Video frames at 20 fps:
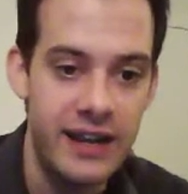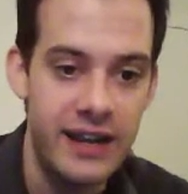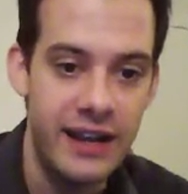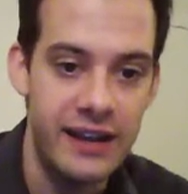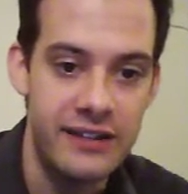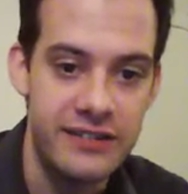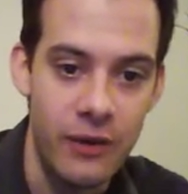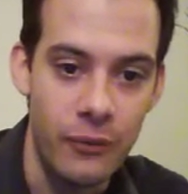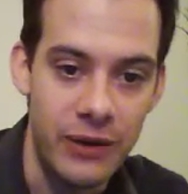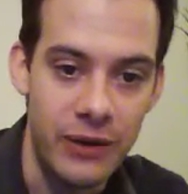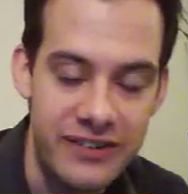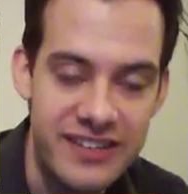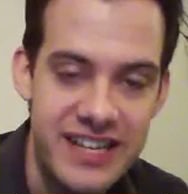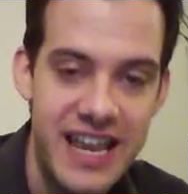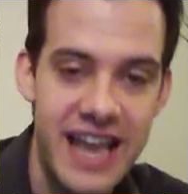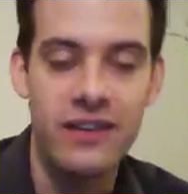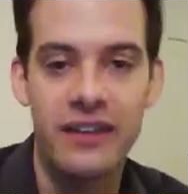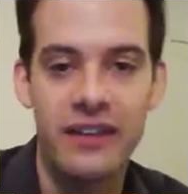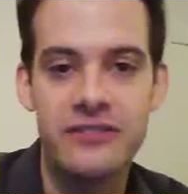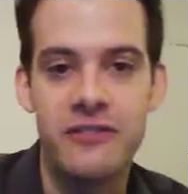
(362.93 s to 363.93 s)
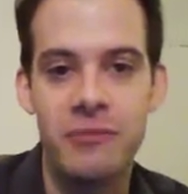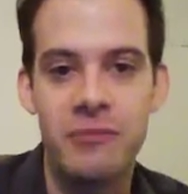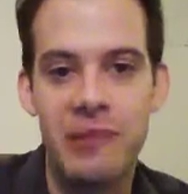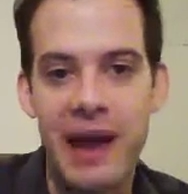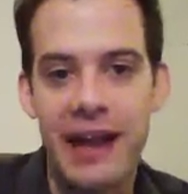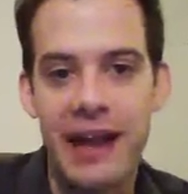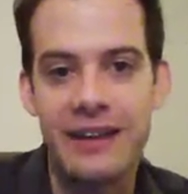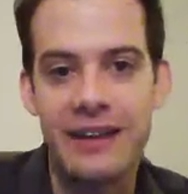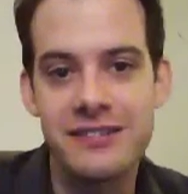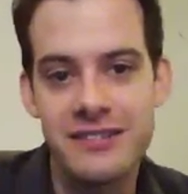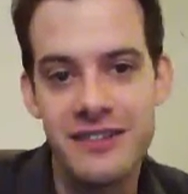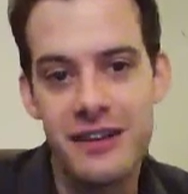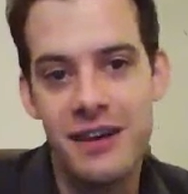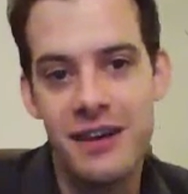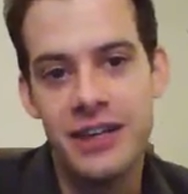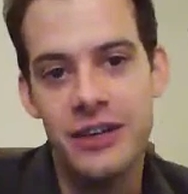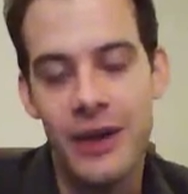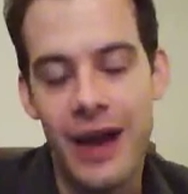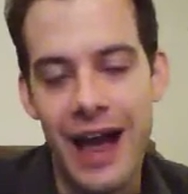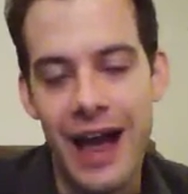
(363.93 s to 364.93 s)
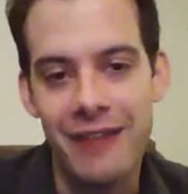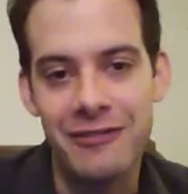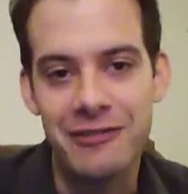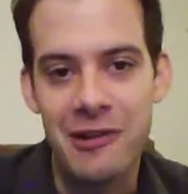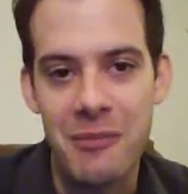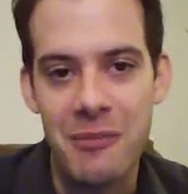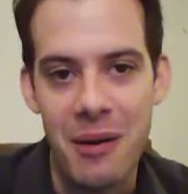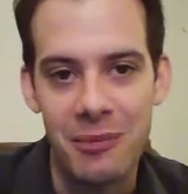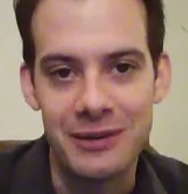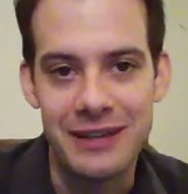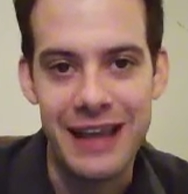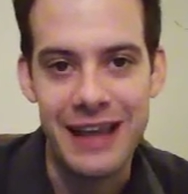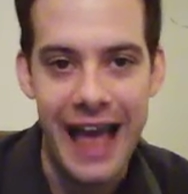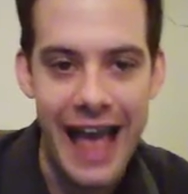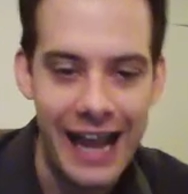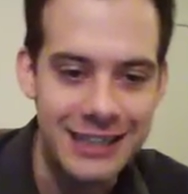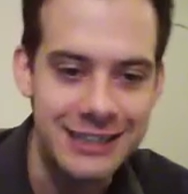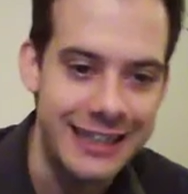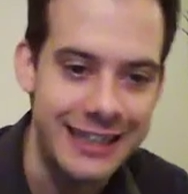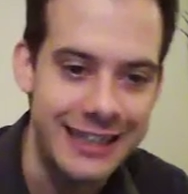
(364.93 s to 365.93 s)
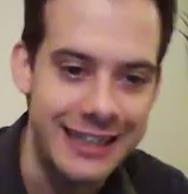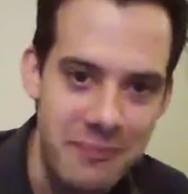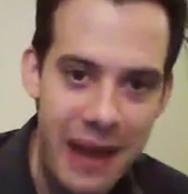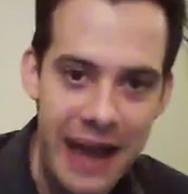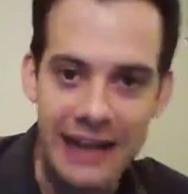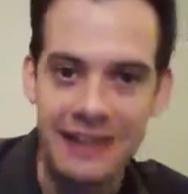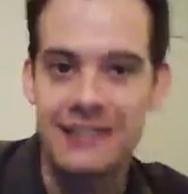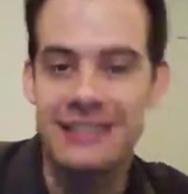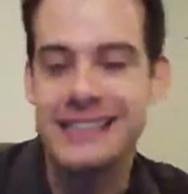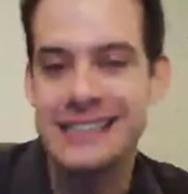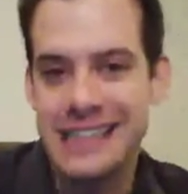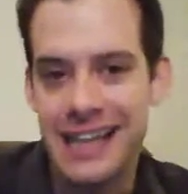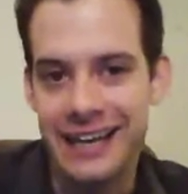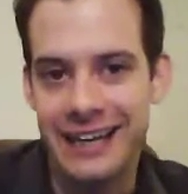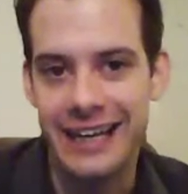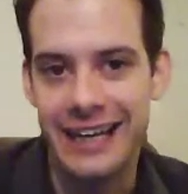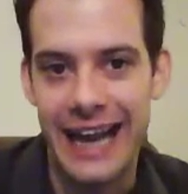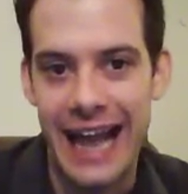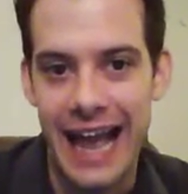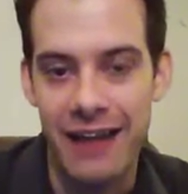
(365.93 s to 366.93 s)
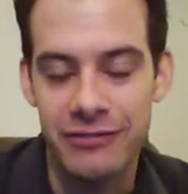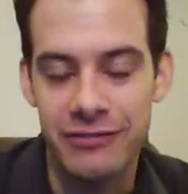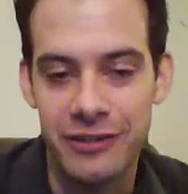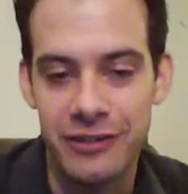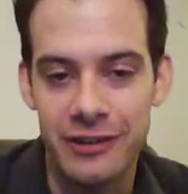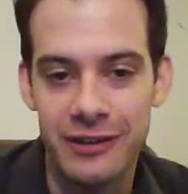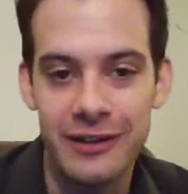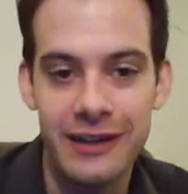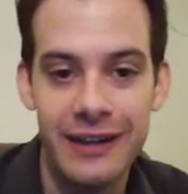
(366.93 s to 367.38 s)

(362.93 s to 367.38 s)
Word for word: is that when you take lots of breaks, you have to remember to actually get back to studying after.